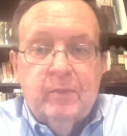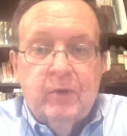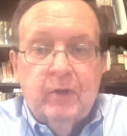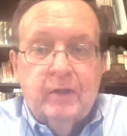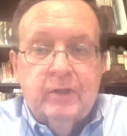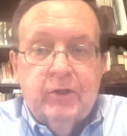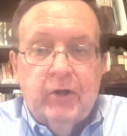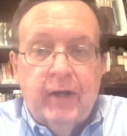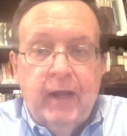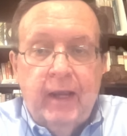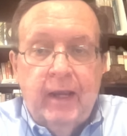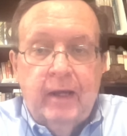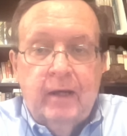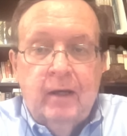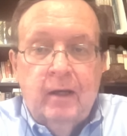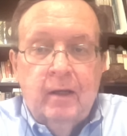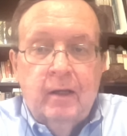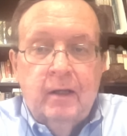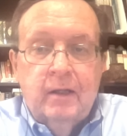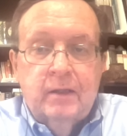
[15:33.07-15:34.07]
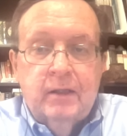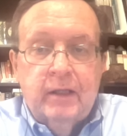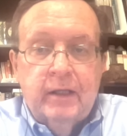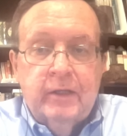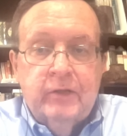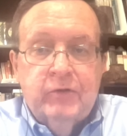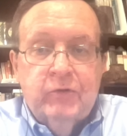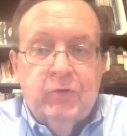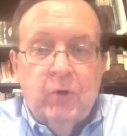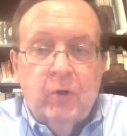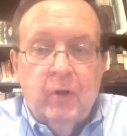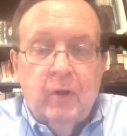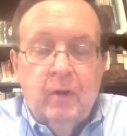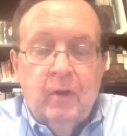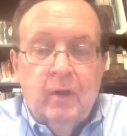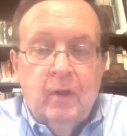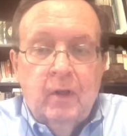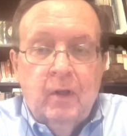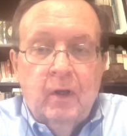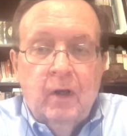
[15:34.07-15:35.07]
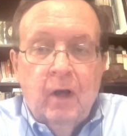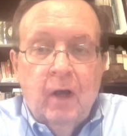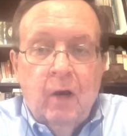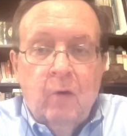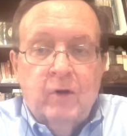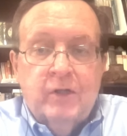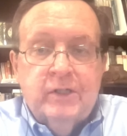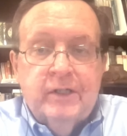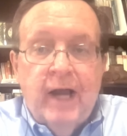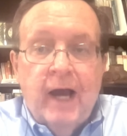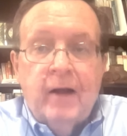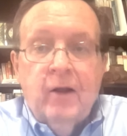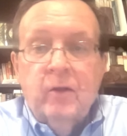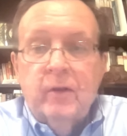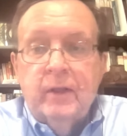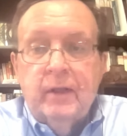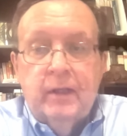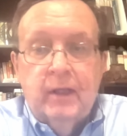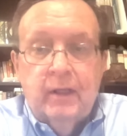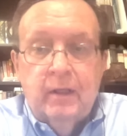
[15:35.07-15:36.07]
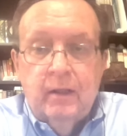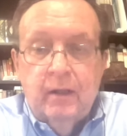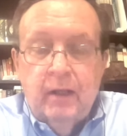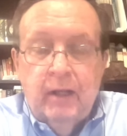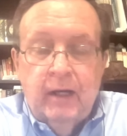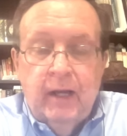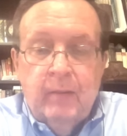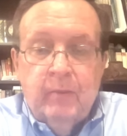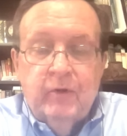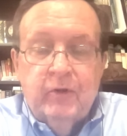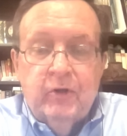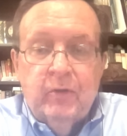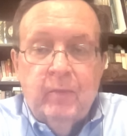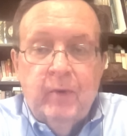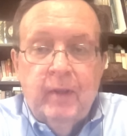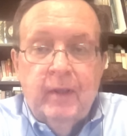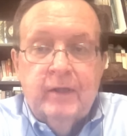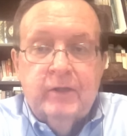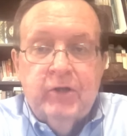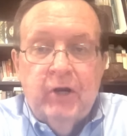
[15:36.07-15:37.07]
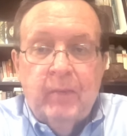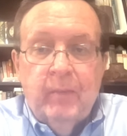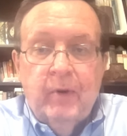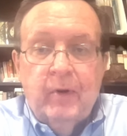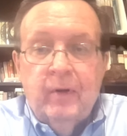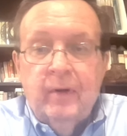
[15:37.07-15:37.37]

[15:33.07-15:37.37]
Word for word: military aid to Israel, uh, which not only enabled their military, but